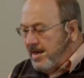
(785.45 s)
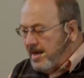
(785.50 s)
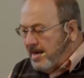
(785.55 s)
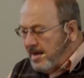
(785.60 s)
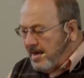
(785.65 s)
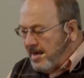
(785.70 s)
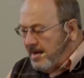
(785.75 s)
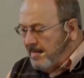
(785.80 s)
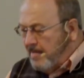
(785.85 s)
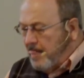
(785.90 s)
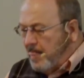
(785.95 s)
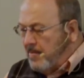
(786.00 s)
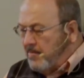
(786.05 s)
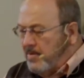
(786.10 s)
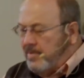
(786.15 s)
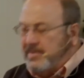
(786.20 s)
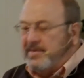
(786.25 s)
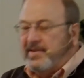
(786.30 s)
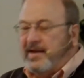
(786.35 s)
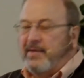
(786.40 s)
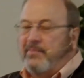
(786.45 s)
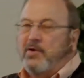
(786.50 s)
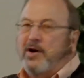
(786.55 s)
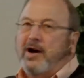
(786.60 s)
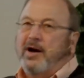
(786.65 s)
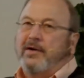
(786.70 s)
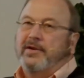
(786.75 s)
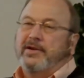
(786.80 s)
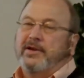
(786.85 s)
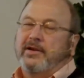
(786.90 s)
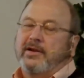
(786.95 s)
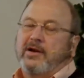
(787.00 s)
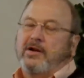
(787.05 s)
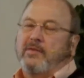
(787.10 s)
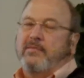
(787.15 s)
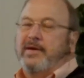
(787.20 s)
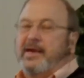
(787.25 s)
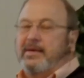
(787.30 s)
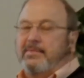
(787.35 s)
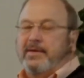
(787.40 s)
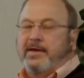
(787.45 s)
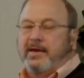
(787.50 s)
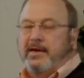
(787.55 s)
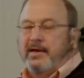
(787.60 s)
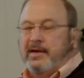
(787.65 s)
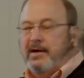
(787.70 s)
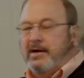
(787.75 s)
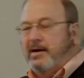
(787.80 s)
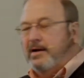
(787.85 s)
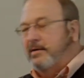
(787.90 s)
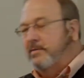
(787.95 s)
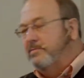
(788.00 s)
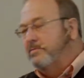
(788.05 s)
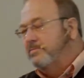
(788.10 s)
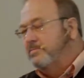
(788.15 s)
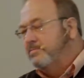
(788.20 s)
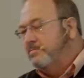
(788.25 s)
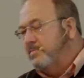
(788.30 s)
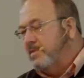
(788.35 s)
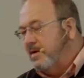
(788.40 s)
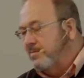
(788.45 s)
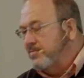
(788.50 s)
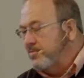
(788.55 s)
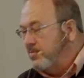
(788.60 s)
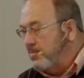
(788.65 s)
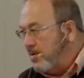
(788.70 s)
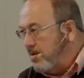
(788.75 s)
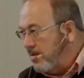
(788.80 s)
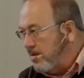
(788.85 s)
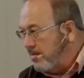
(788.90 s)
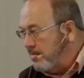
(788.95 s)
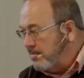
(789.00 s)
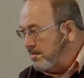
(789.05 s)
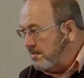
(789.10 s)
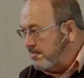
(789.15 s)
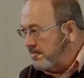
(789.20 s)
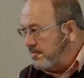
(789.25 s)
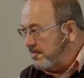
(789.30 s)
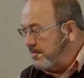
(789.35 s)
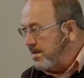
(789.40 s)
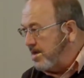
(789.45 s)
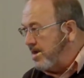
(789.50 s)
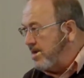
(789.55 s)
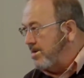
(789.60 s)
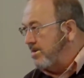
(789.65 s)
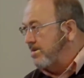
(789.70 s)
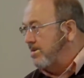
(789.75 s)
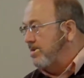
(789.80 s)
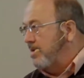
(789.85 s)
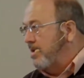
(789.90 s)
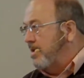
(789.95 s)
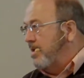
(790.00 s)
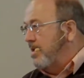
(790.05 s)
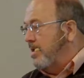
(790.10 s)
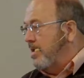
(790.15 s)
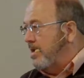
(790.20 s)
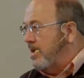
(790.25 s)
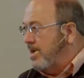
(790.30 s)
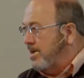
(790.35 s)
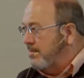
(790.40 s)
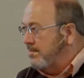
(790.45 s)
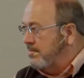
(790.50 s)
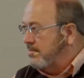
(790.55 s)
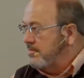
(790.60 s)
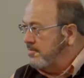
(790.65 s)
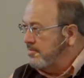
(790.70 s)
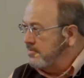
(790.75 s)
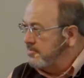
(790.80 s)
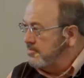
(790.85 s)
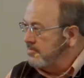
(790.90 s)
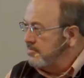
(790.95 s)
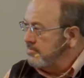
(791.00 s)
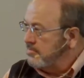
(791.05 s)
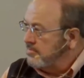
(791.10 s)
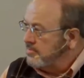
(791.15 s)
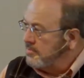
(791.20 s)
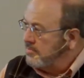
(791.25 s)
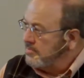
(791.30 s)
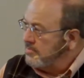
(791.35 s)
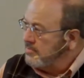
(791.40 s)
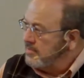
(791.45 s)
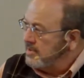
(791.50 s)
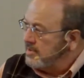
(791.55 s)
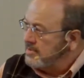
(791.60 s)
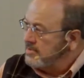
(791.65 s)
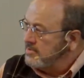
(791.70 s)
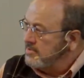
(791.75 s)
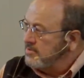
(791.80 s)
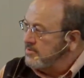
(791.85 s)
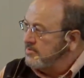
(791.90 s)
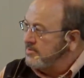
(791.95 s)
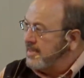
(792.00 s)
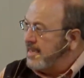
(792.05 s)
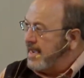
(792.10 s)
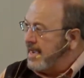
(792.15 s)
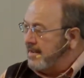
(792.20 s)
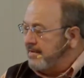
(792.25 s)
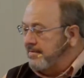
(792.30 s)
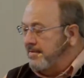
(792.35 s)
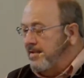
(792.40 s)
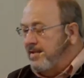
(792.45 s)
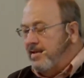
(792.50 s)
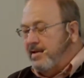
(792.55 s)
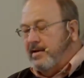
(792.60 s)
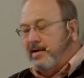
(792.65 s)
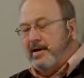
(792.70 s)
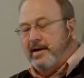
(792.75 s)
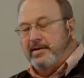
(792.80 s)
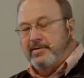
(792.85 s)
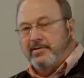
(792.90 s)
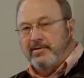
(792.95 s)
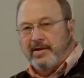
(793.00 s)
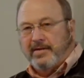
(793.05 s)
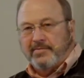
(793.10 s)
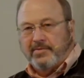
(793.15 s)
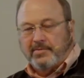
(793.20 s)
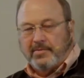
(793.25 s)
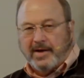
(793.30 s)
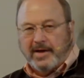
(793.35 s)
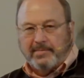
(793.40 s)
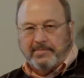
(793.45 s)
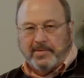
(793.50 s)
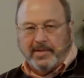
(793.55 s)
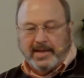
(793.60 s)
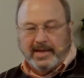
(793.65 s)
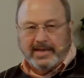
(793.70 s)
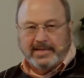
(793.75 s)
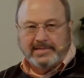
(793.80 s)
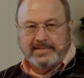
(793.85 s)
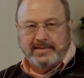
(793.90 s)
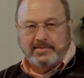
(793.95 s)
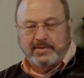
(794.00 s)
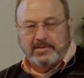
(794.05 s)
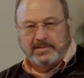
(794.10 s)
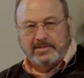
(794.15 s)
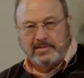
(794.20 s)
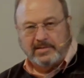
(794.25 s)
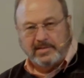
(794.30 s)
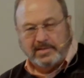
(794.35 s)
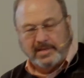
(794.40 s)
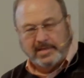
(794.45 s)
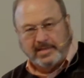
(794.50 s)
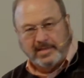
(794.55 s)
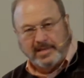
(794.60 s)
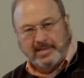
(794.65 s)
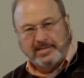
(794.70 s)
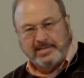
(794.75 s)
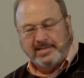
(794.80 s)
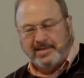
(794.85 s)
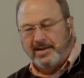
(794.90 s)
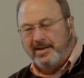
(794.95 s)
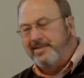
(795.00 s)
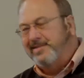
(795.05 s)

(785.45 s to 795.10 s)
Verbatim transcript: Um, we say, well, you know, maybe uh, I'm too old, I'm too young, I'm to to this, to that. I don't have the right place. I wasn't, did this.